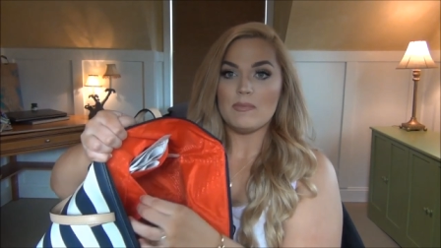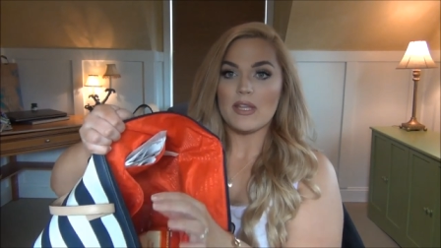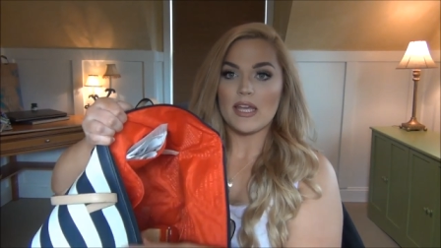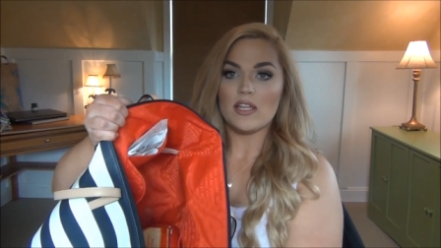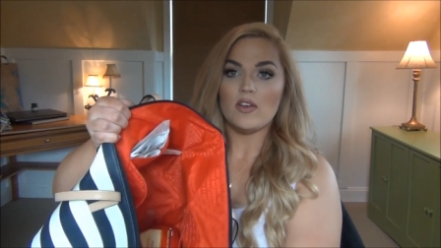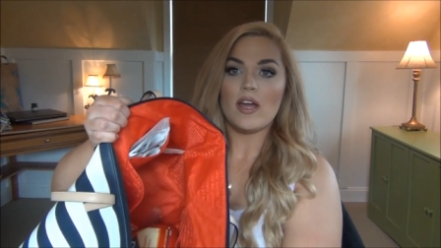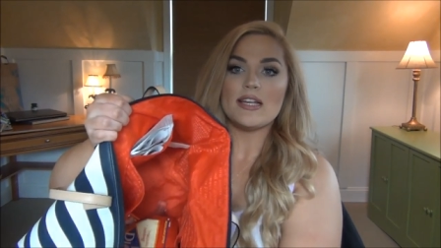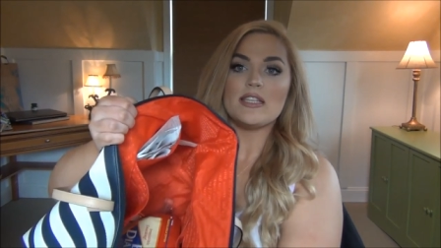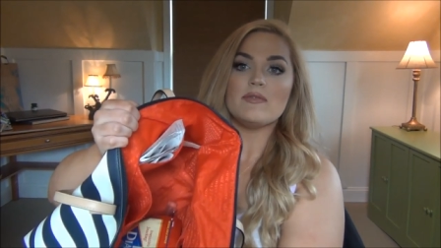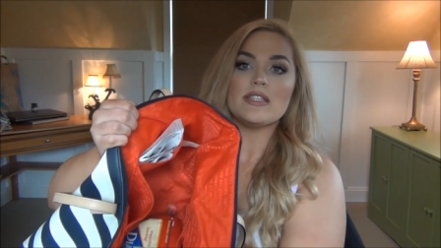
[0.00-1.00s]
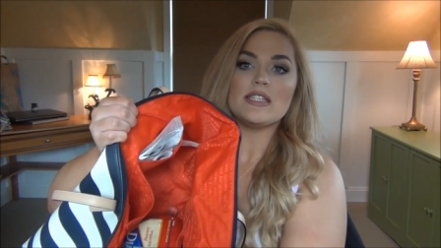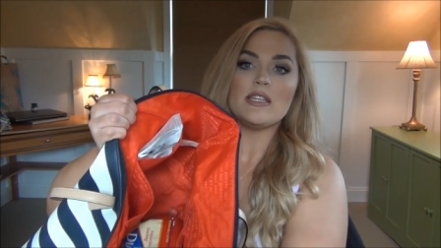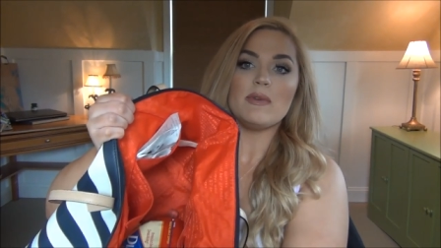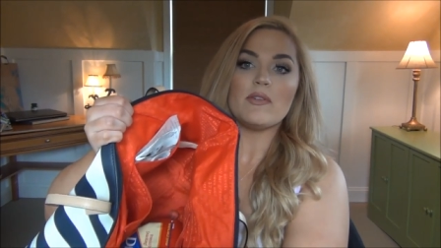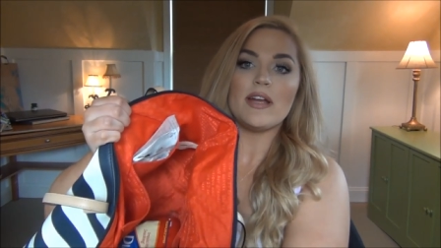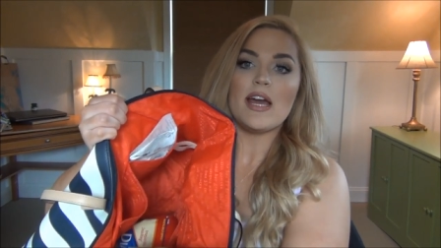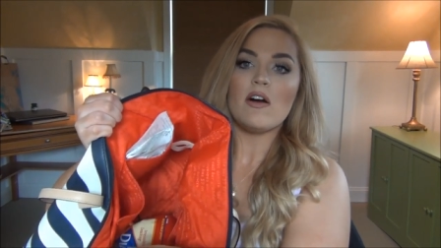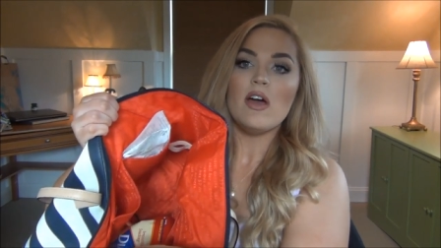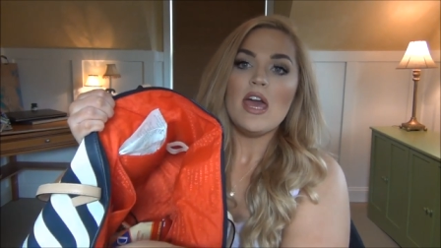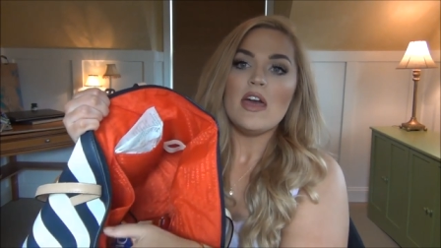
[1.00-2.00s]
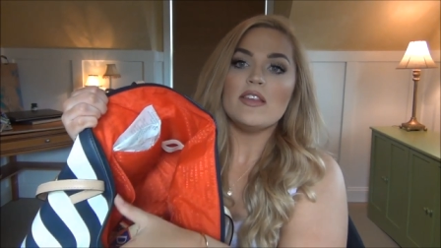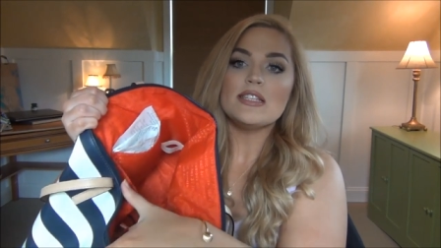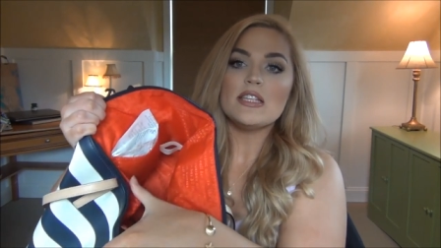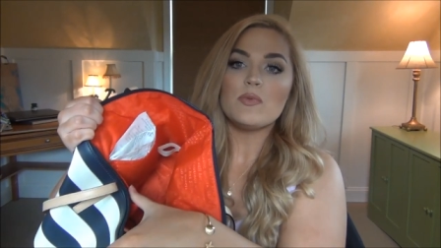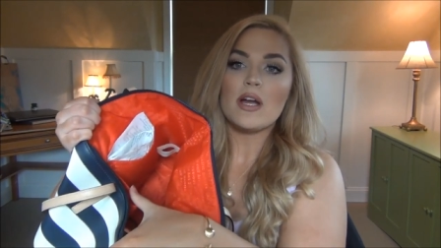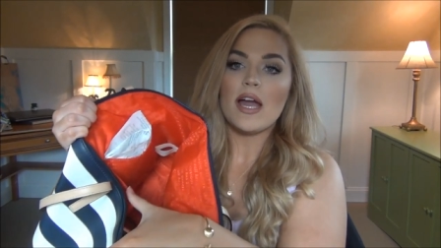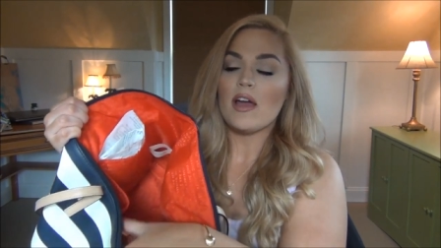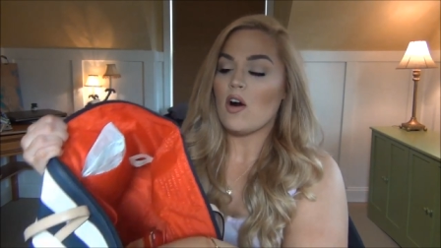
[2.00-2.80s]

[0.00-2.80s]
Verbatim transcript: like, can you guys even see me right now? This is where I